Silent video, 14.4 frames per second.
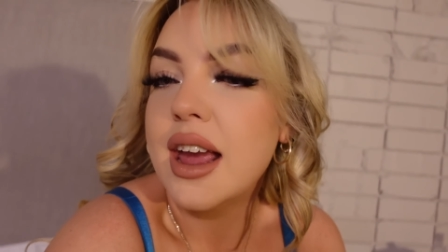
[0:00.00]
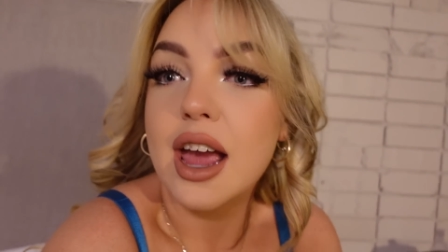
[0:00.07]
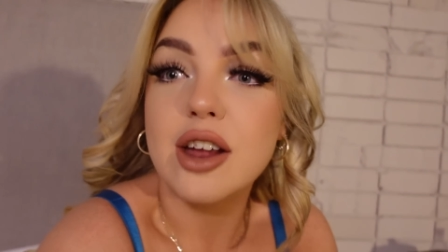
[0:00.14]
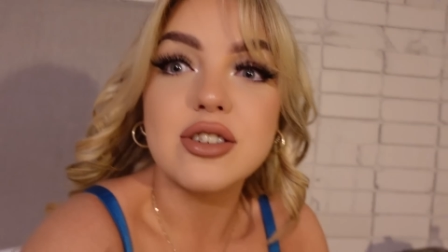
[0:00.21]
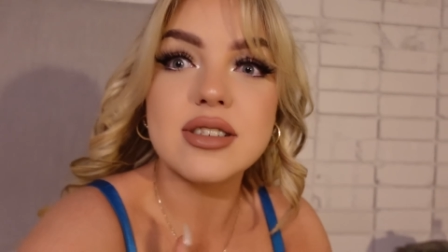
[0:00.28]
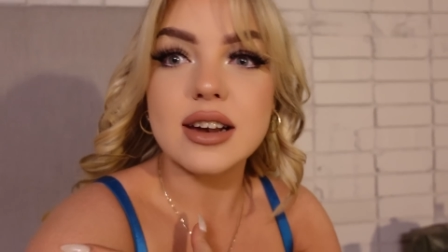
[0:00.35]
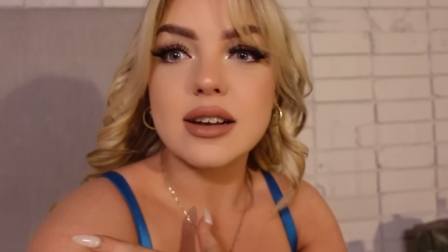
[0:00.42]

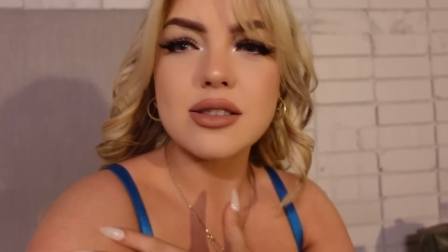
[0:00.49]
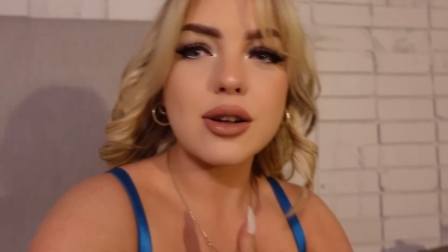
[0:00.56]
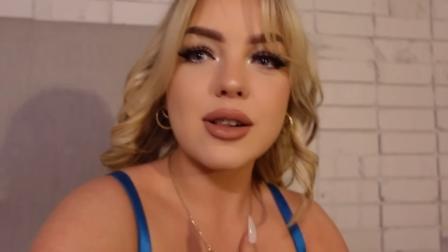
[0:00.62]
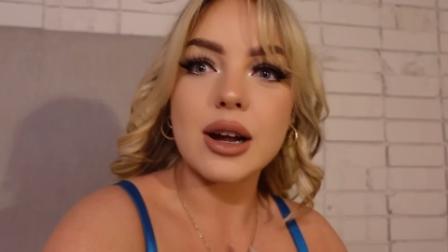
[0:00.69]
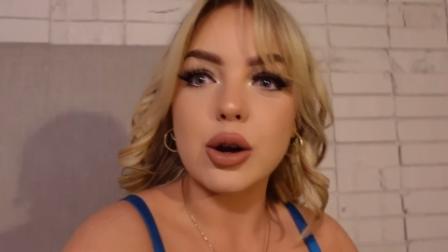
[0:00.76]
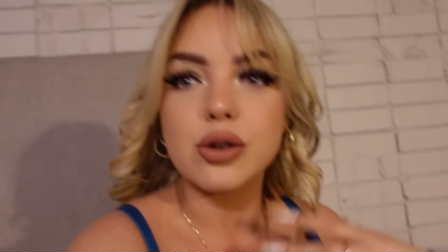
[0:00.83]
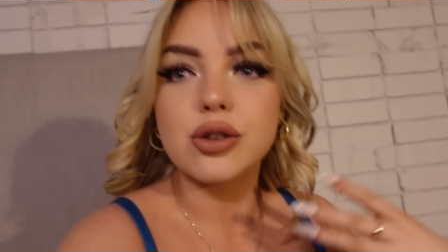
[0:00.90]
and she said it so
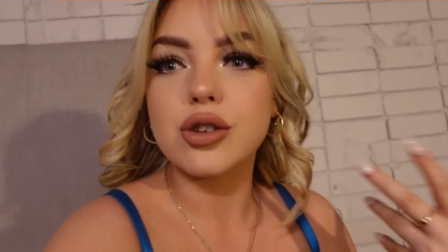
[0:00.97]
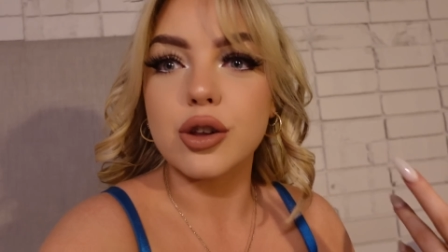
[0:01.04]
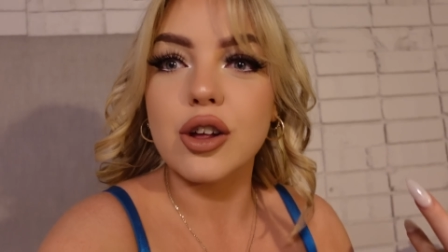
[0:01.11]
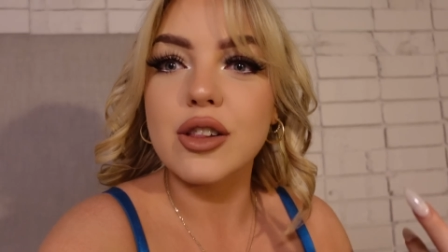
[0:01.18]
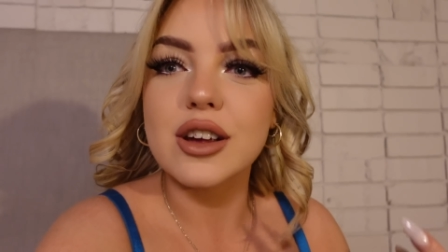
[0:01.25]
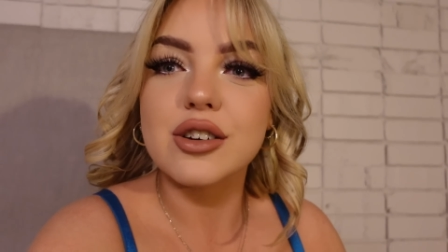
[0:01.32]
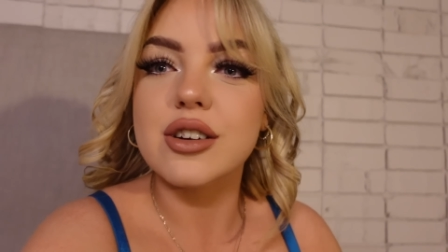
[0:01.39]
like
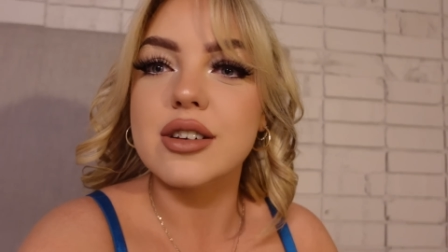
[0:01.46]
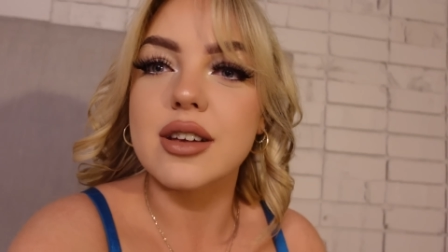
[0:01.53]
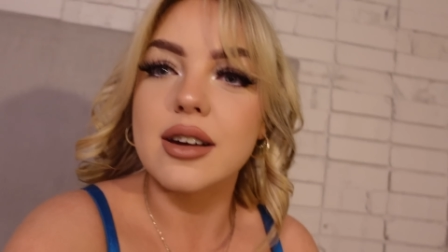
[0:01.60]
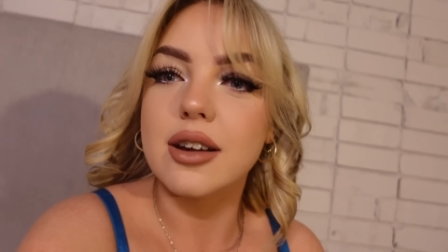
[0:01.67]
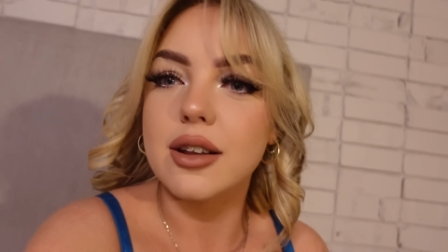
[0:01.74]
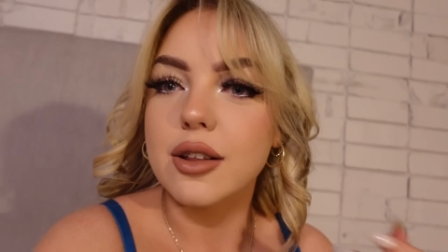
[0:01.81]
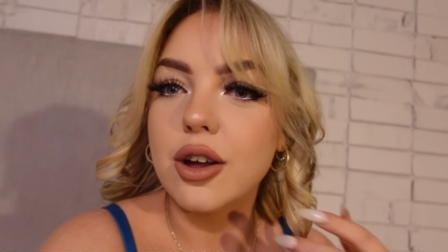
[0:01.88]
nonchalant like she
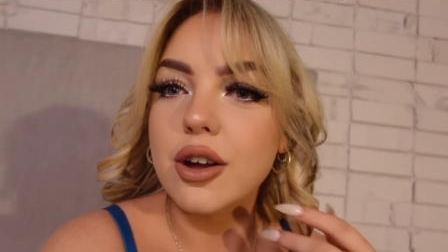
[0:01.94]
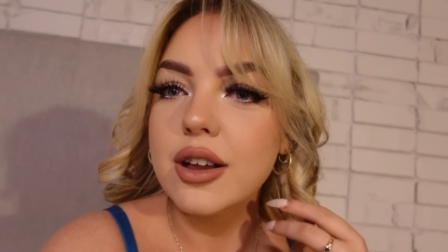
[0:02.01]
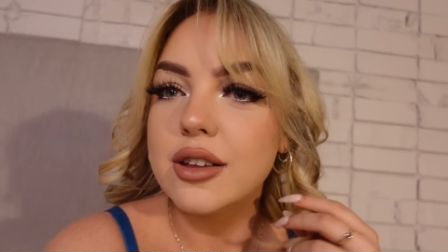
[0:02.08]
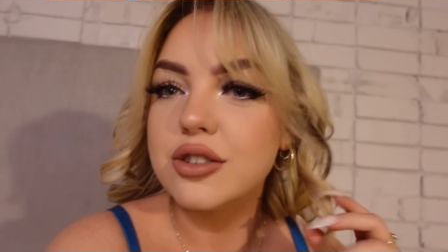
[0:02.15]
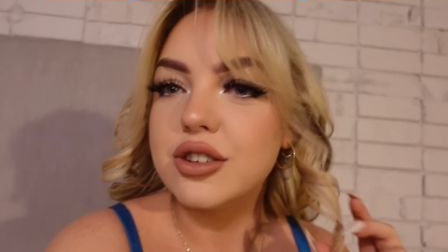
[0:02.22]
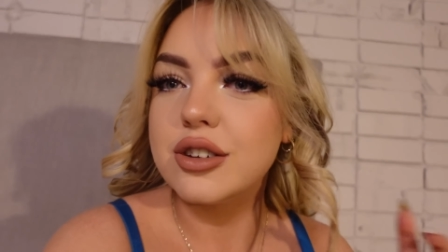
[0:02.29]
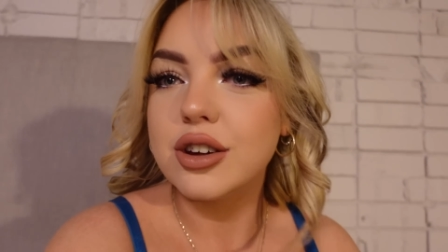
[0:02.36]
said it a lot and she